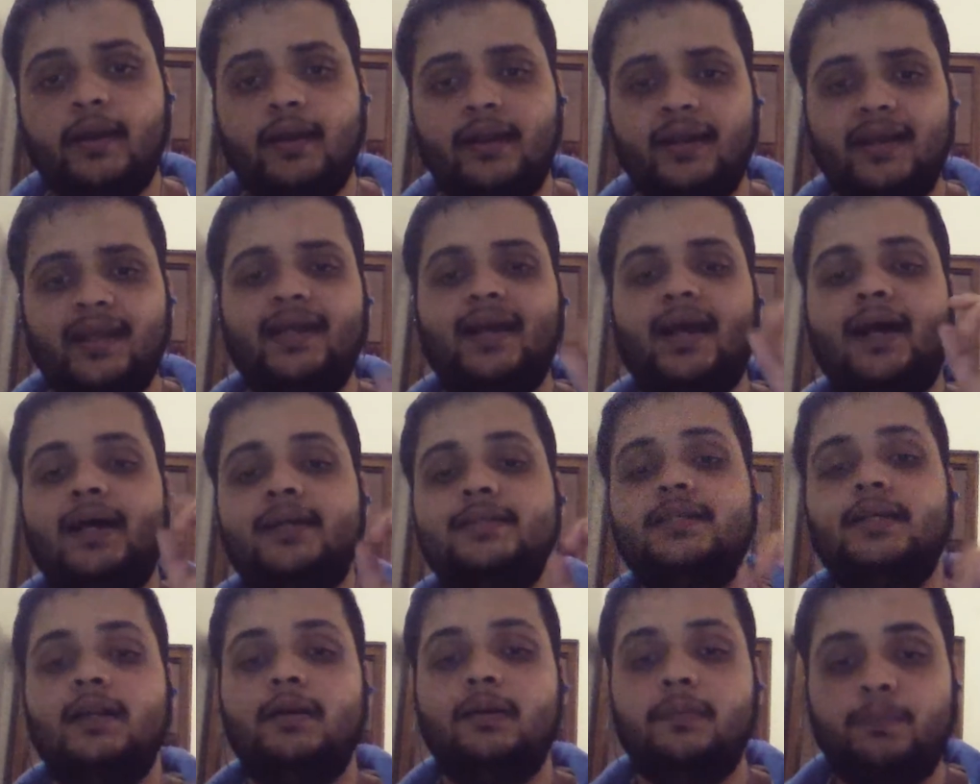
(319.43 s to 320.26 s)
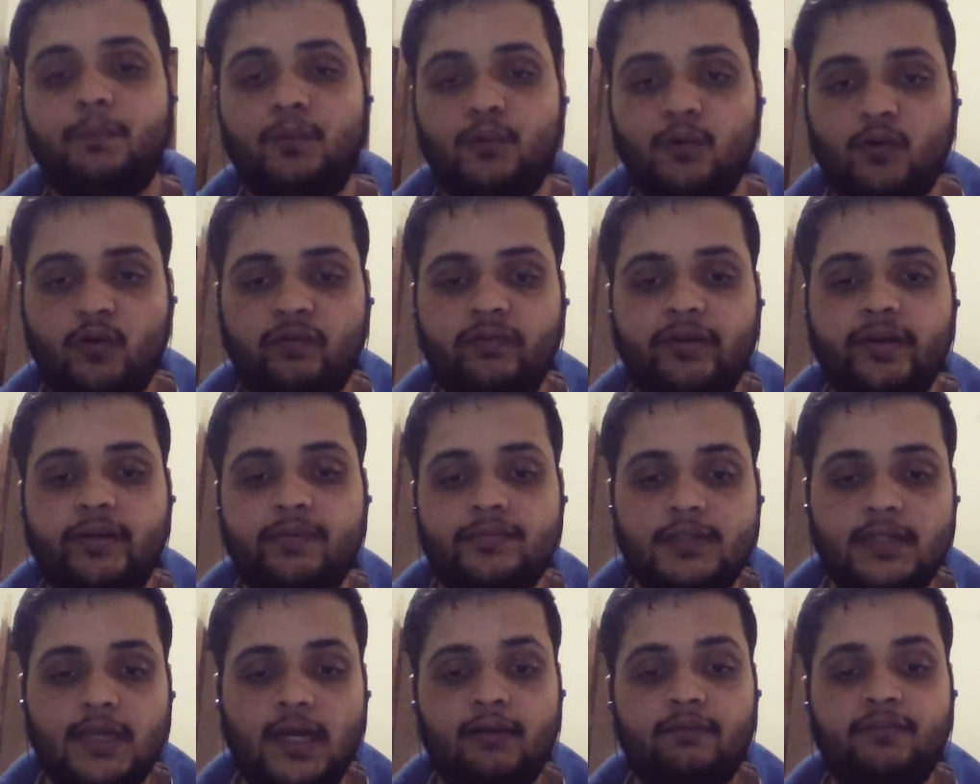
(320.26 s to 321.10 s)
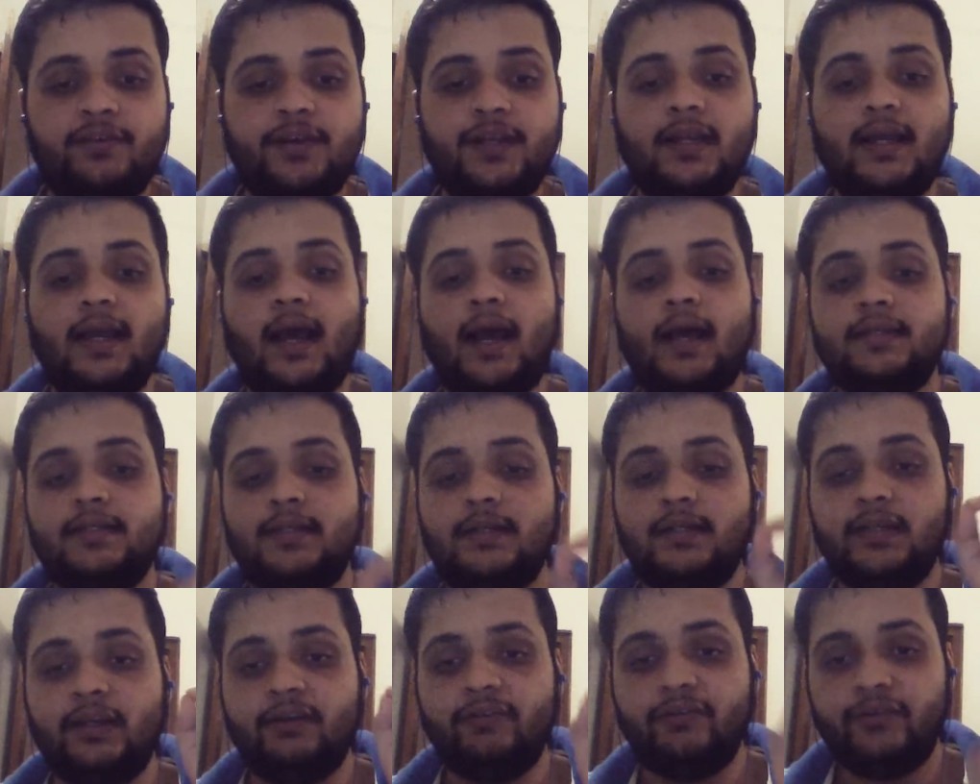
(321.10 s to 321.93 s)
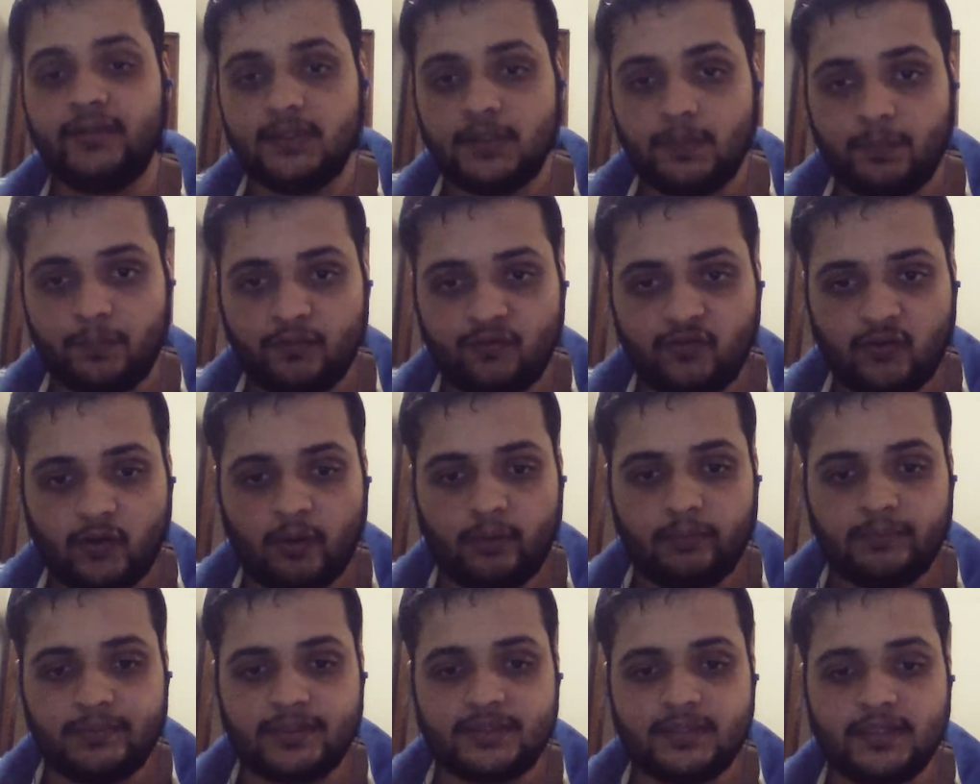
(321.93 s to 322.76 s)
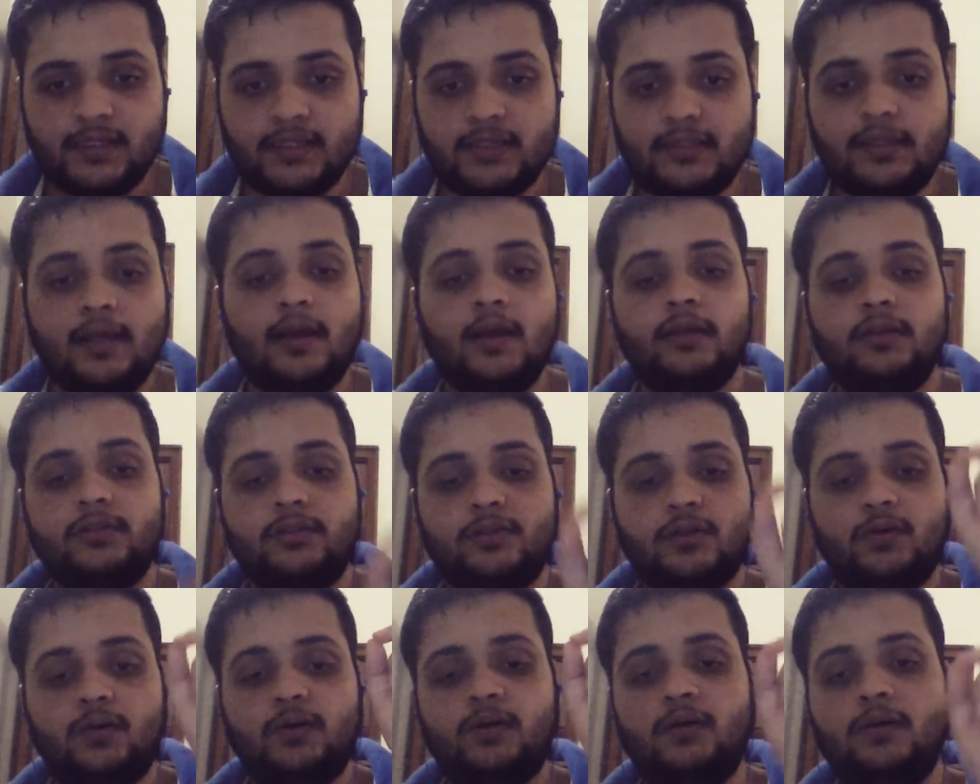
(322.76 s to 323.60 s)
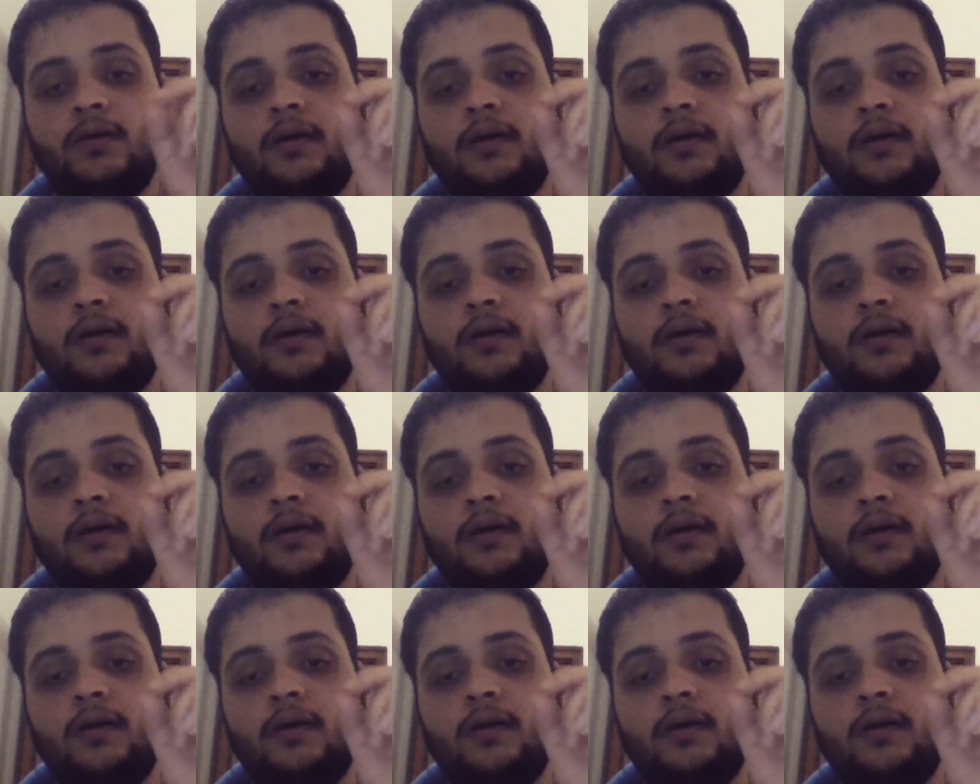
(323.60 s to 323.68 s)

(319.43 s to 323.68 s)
He hasn't proved himself, he hasn't given the performances. So